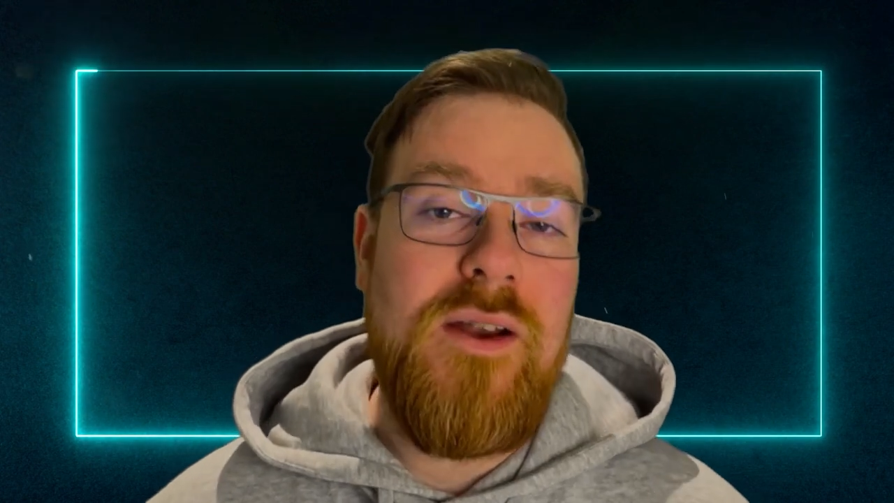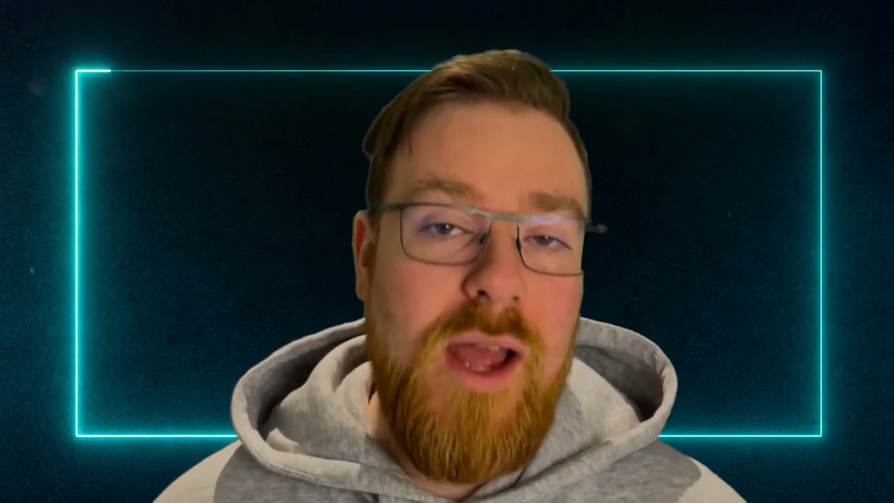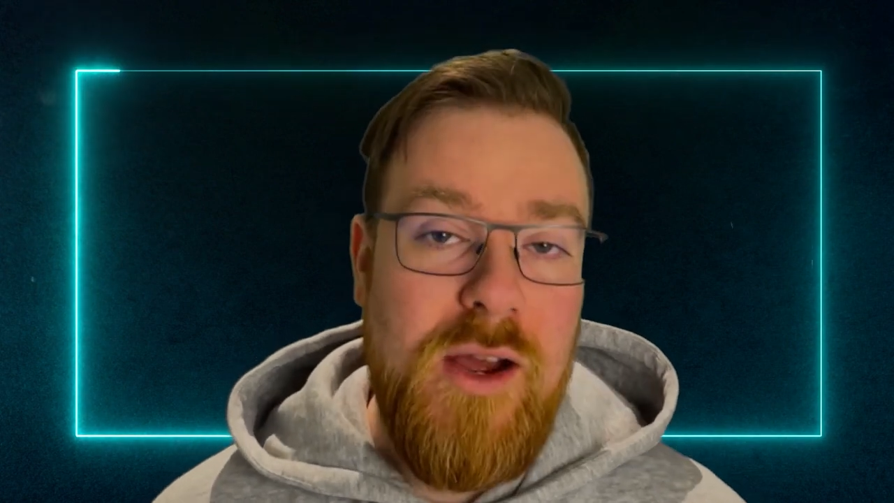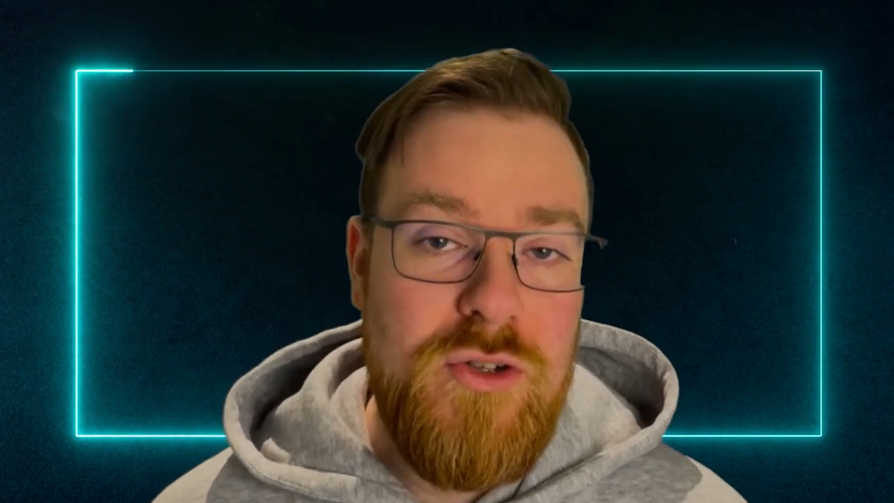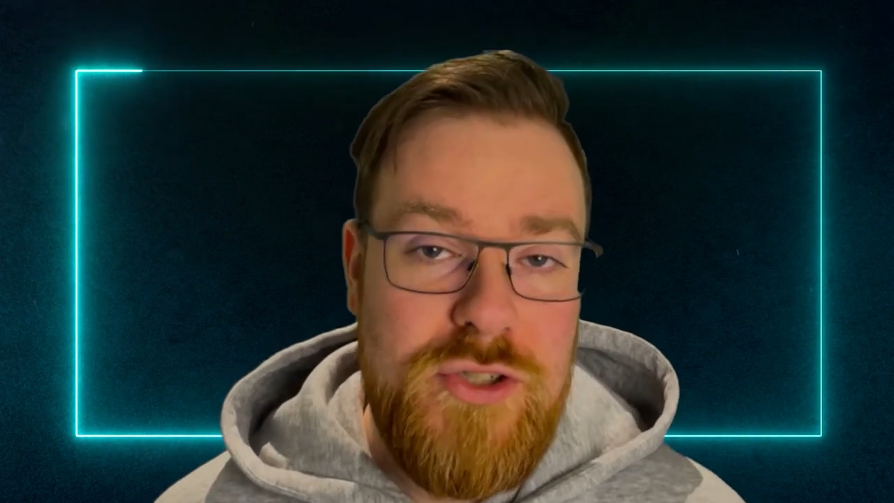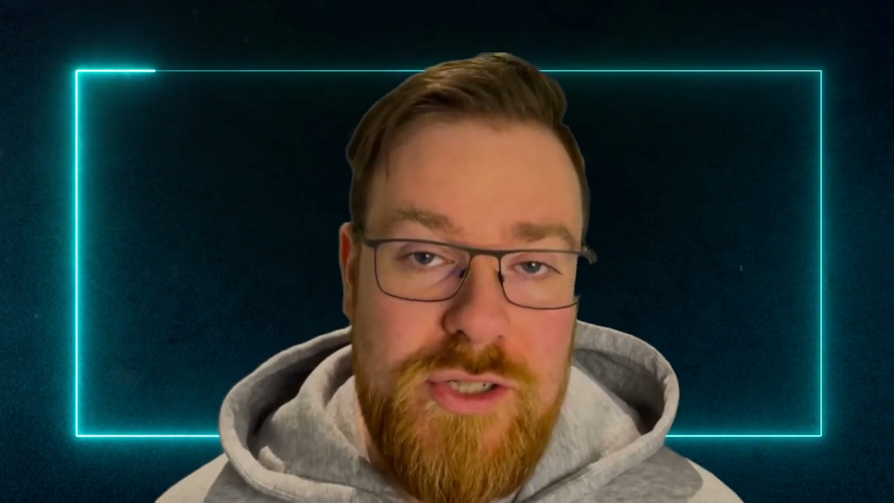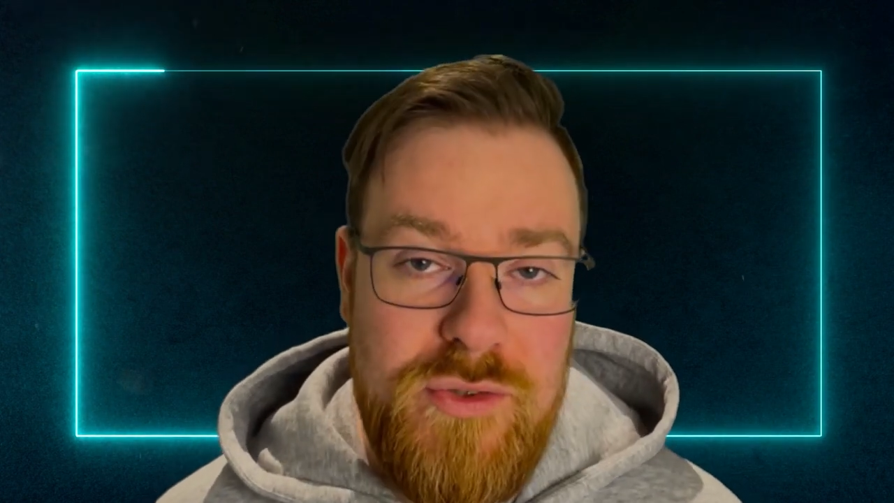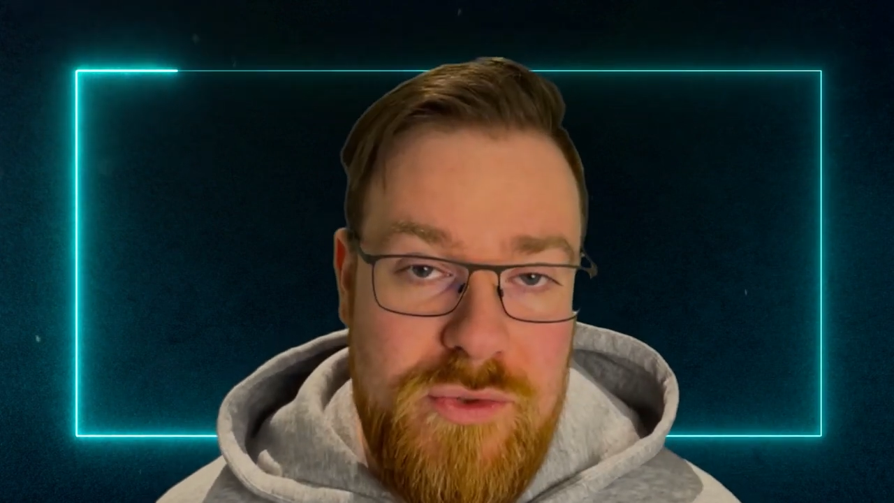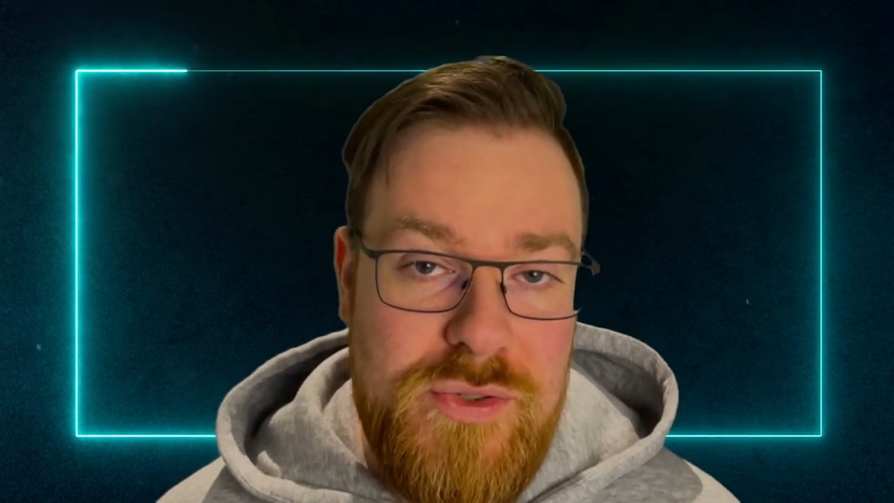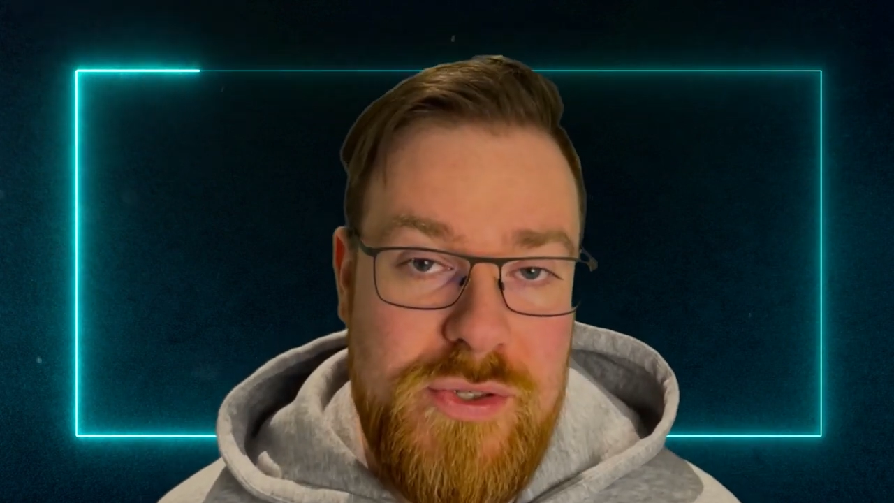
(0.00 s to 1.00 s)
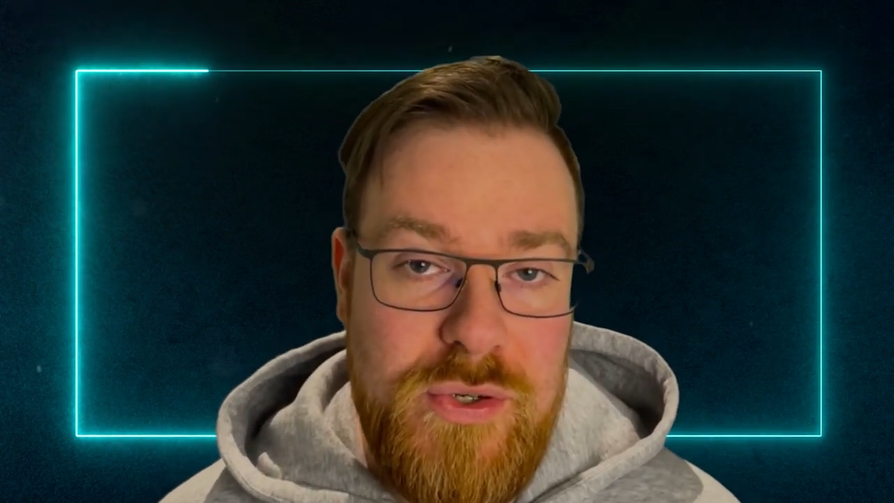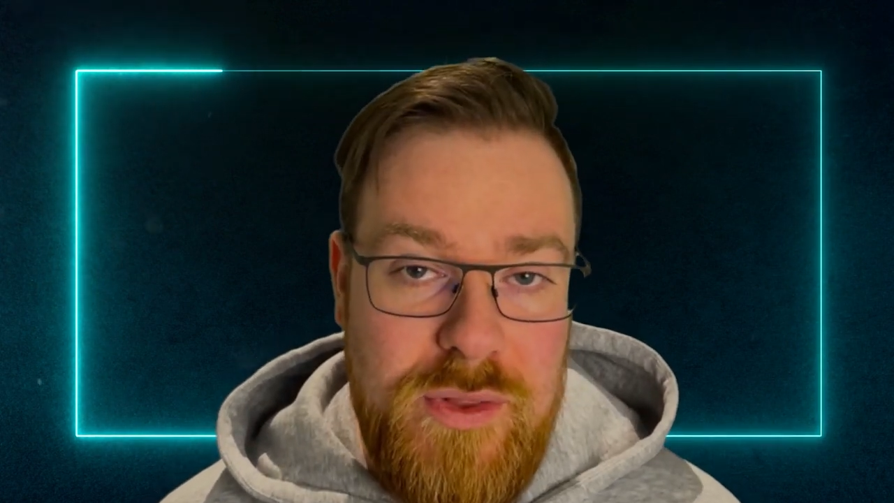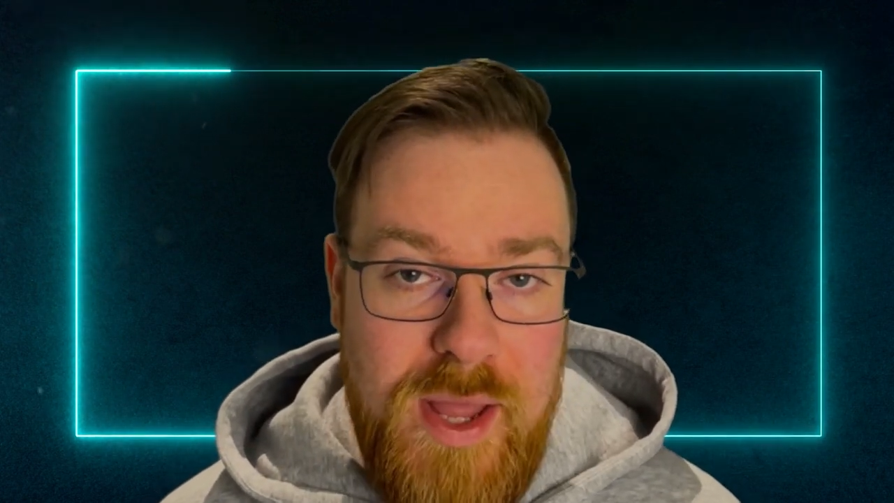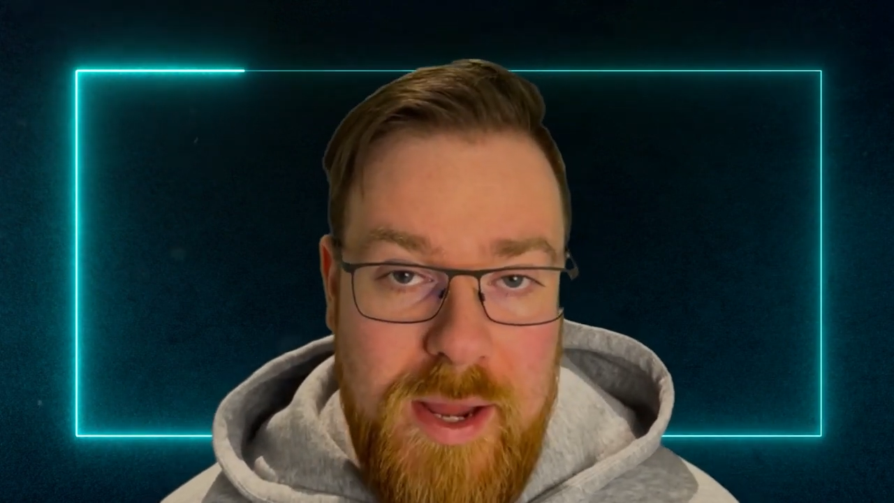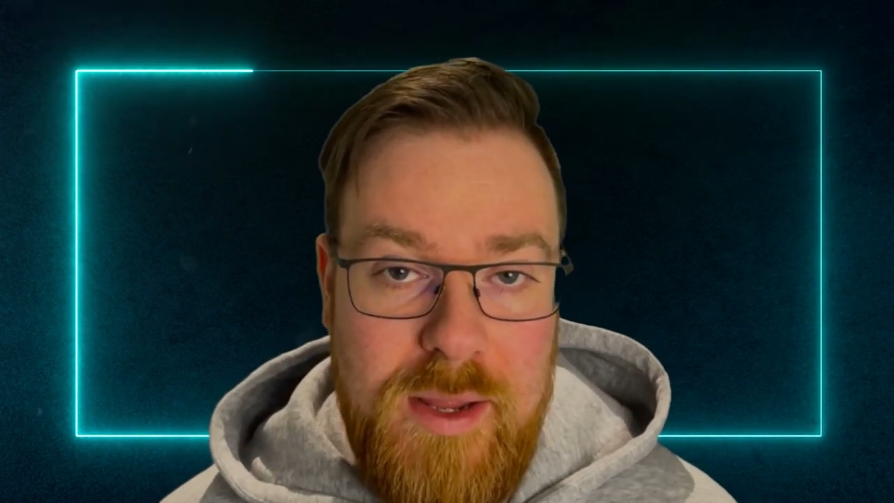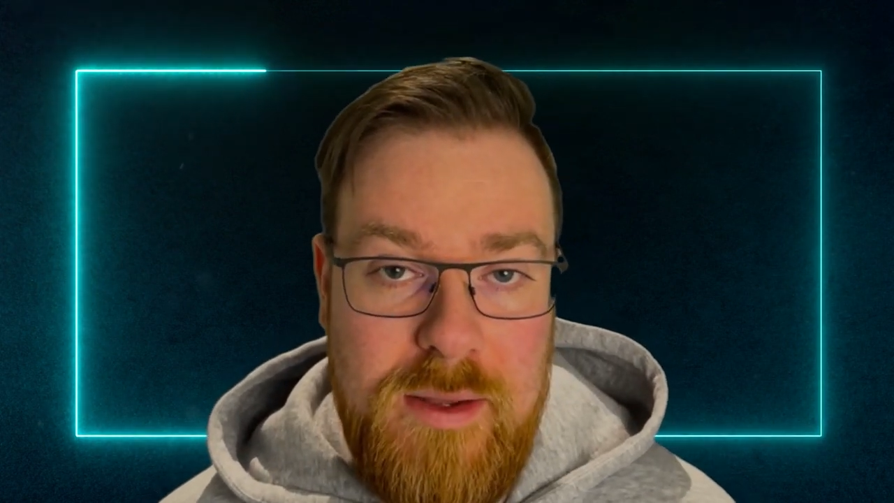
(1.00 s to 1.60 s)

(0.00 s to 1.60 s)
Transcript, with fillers: how she loses her leg.